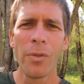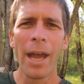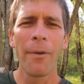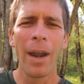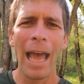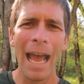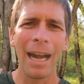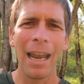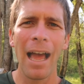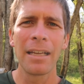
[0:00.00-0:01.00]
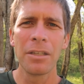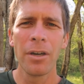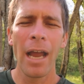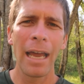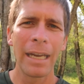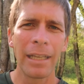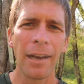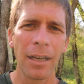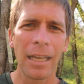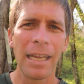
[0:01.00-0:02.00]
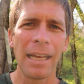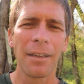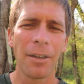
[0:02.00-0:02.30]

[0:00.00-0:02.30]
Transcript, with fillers: They want to act like you're not in their league.